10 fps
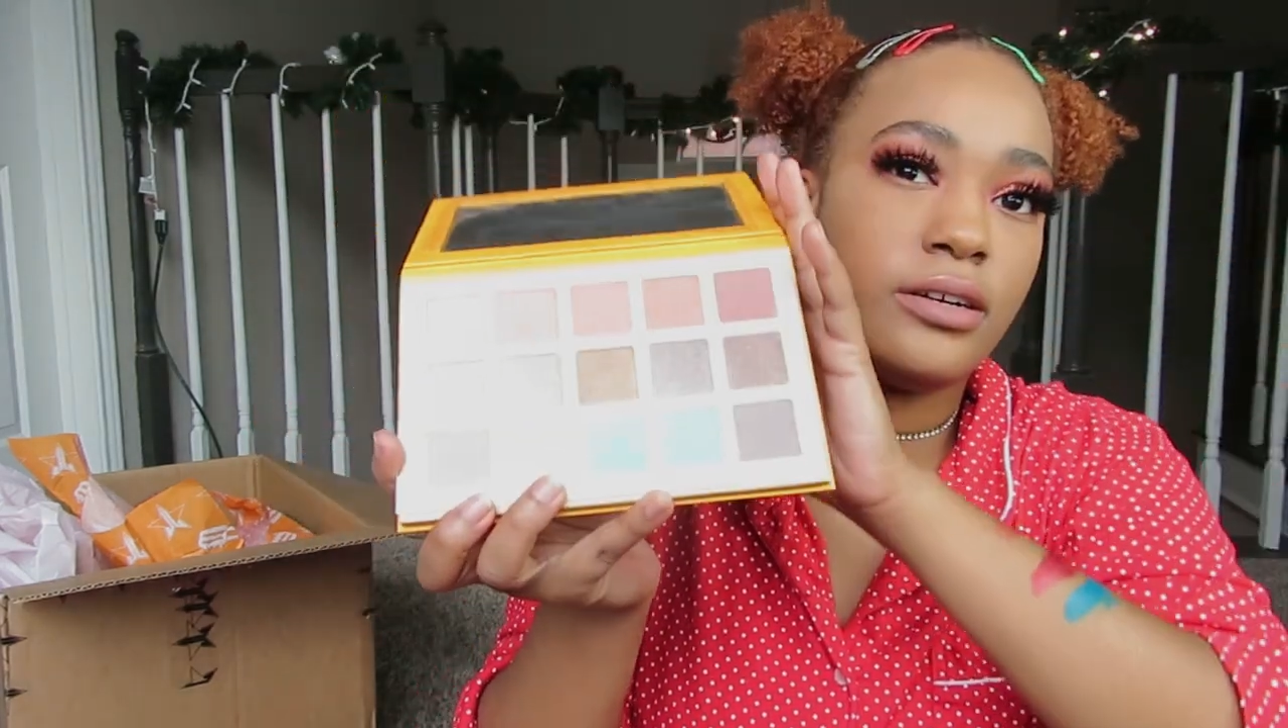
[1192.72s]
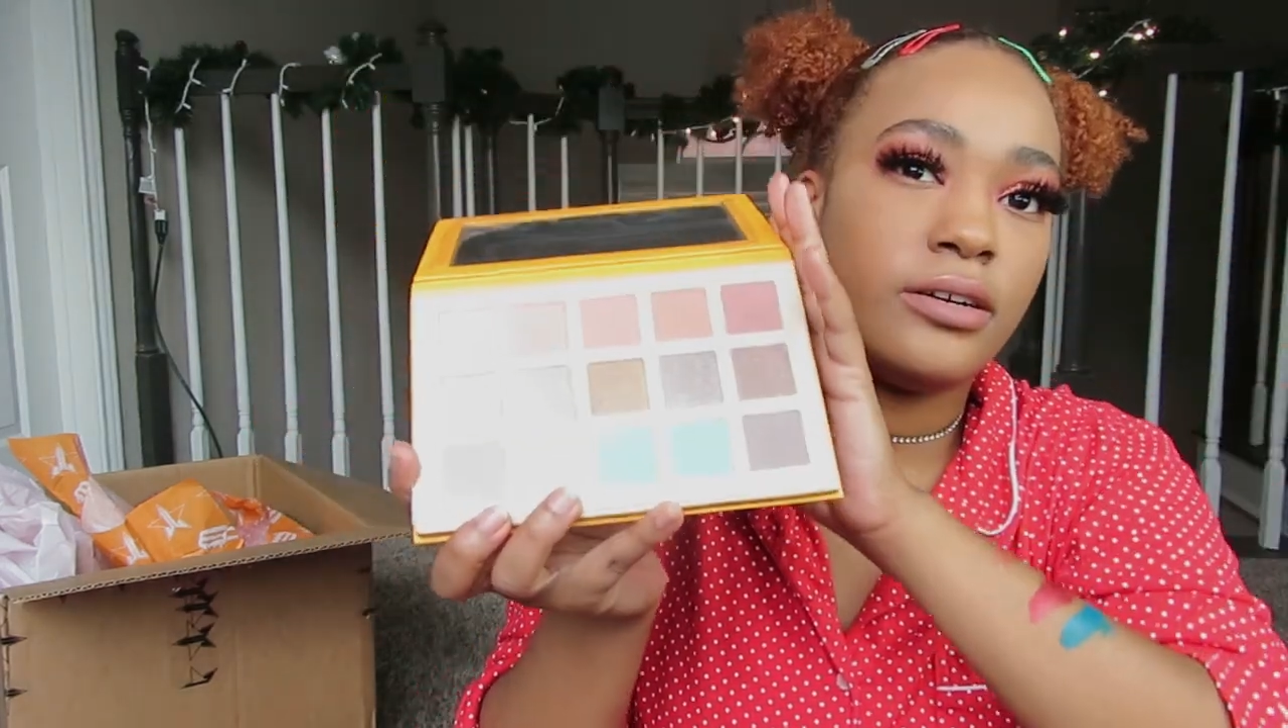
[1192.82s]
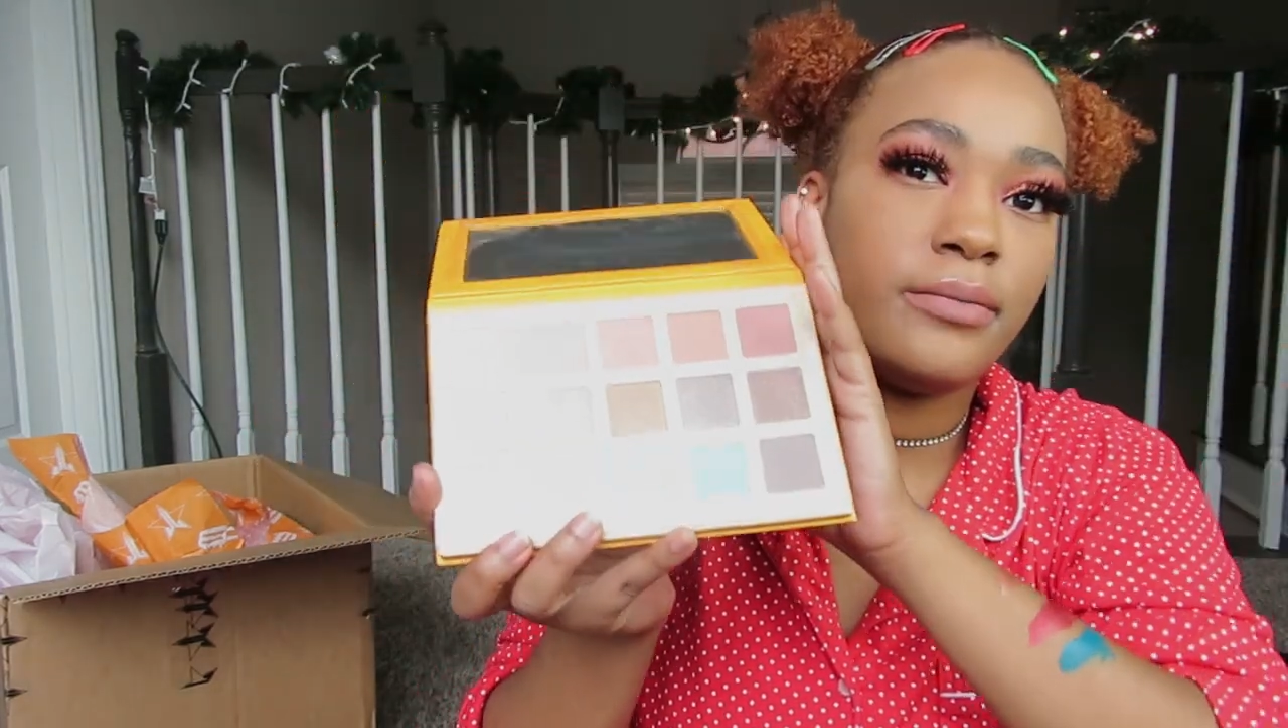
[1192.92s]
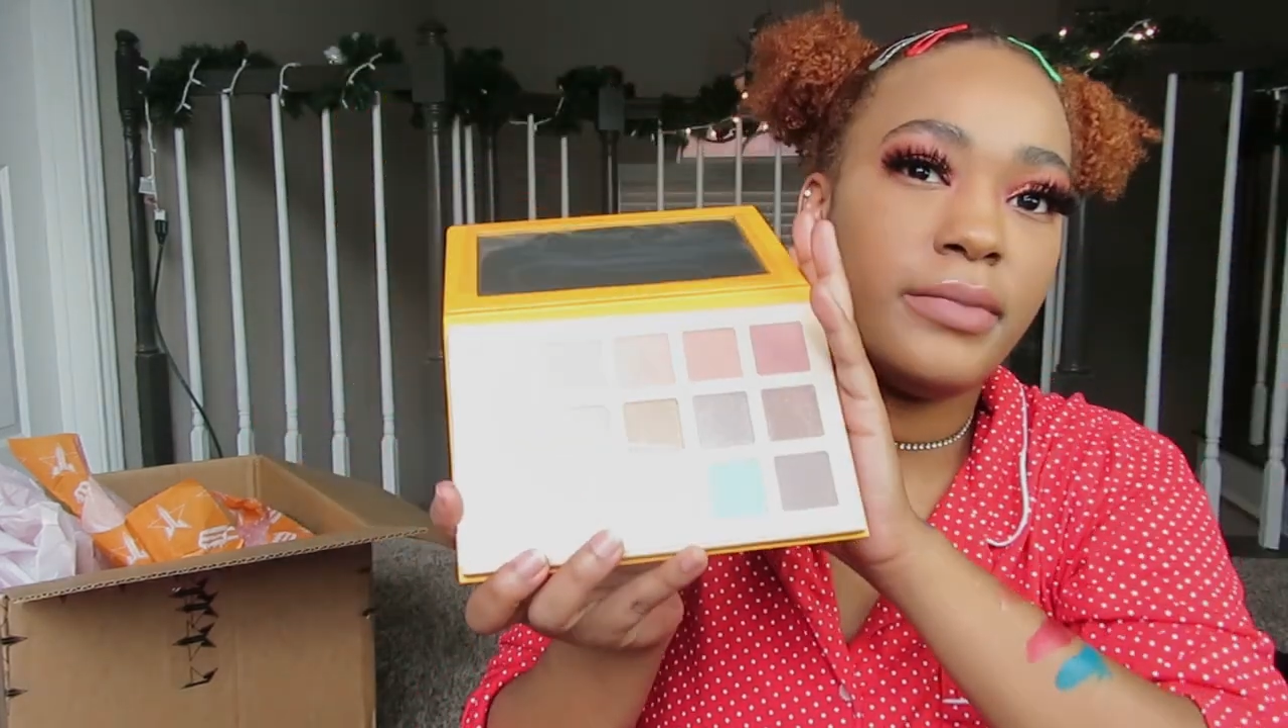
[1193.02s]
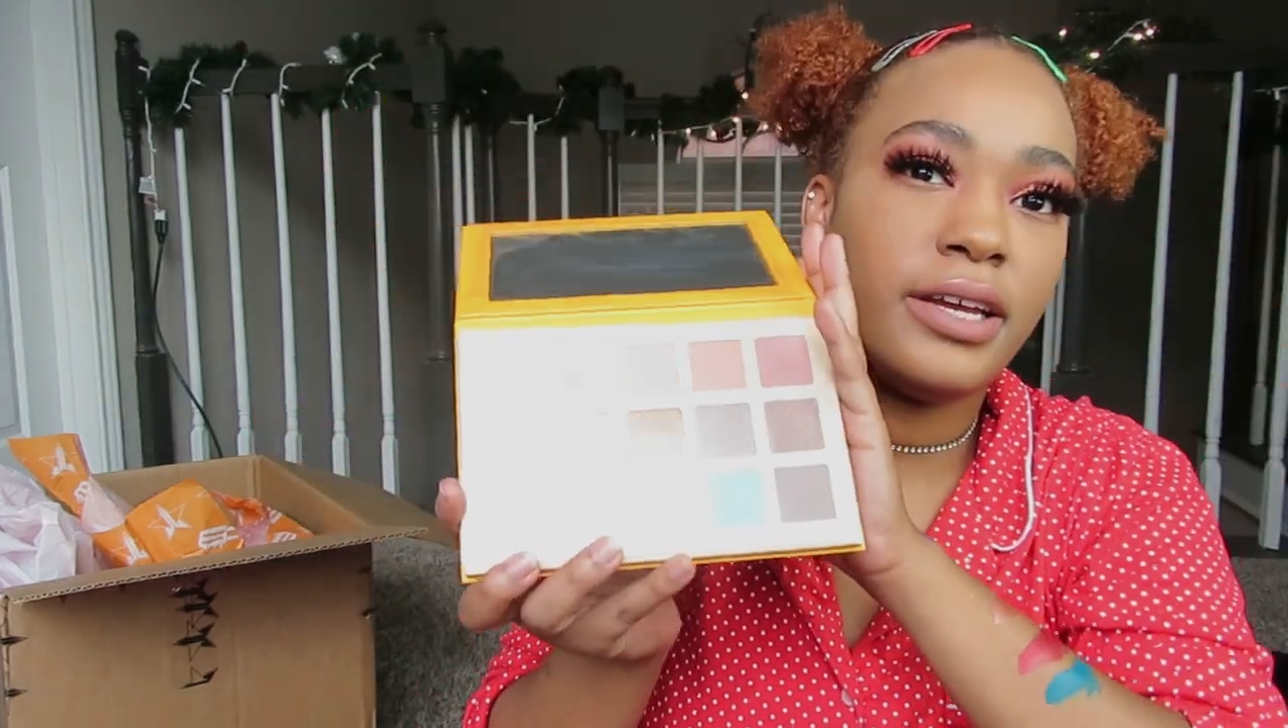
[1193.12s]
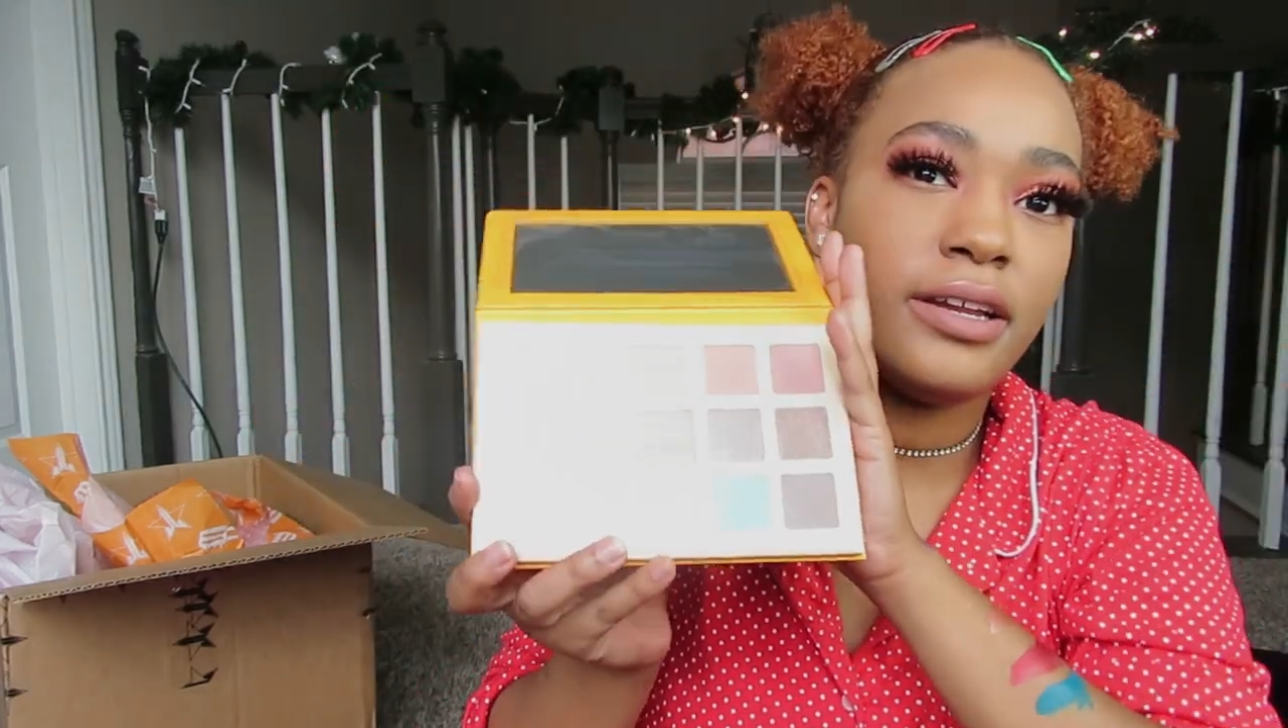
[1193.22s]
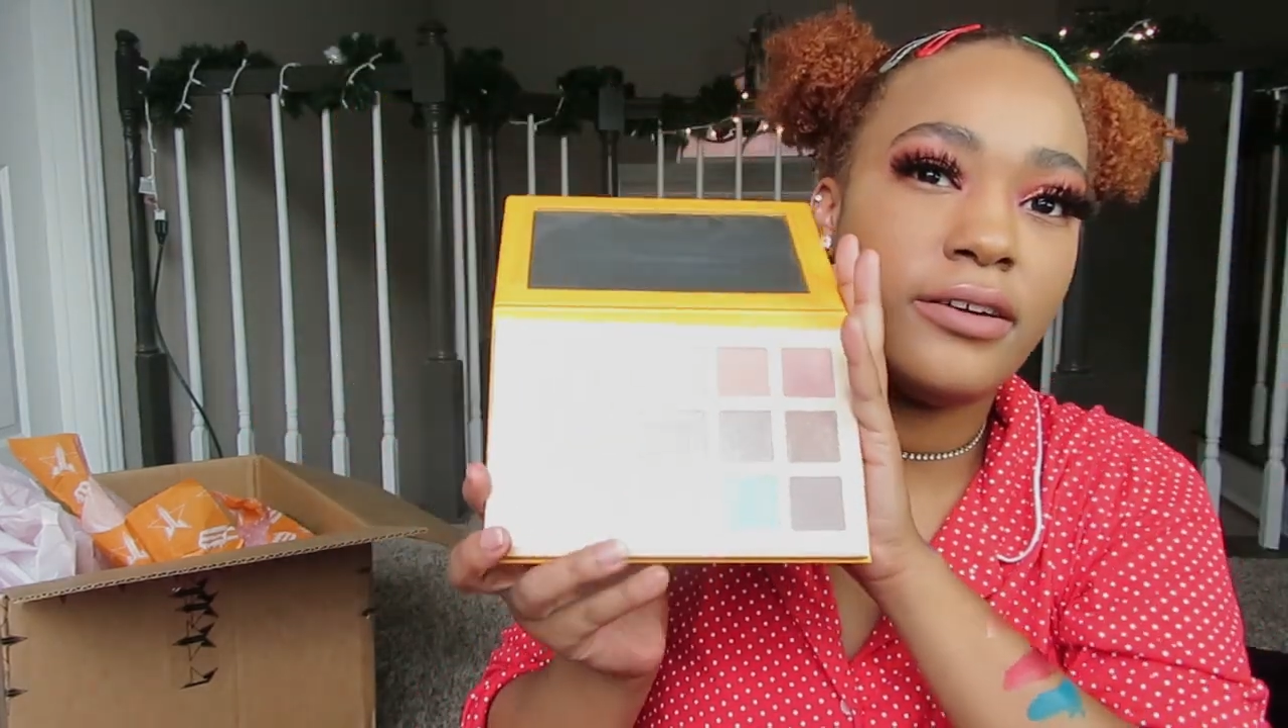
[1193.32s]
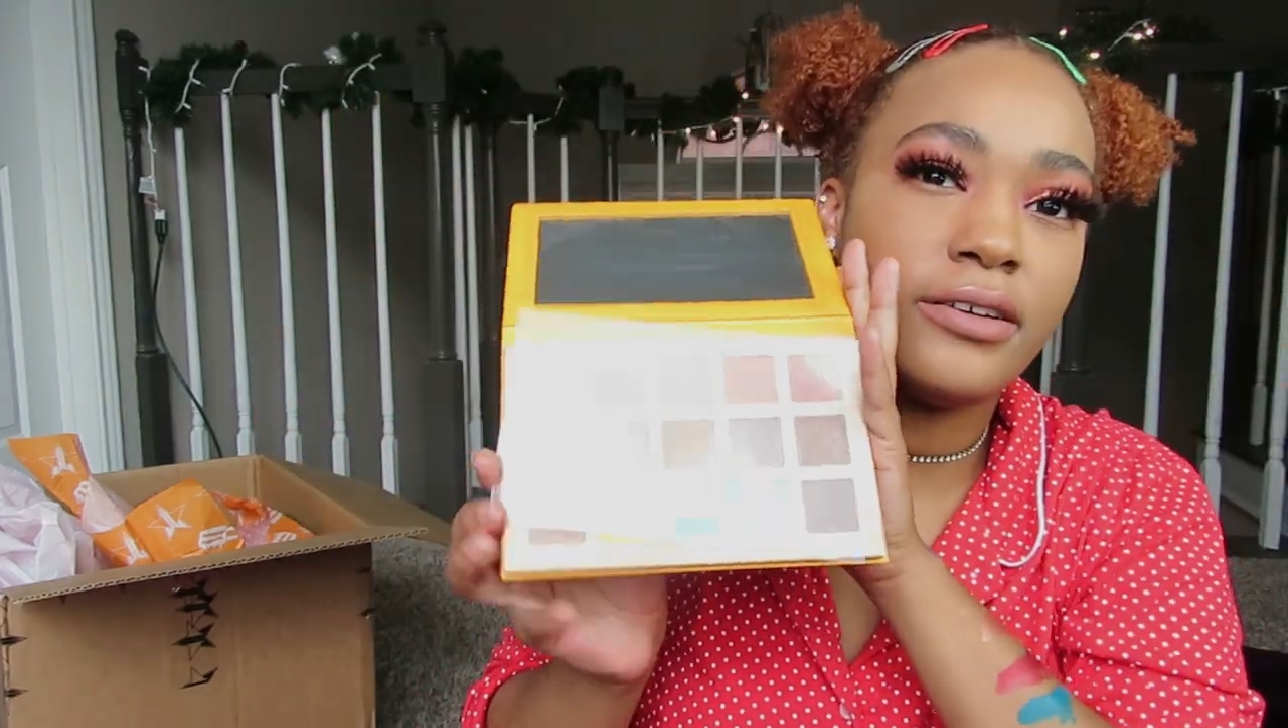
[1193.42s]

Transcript: Oh man,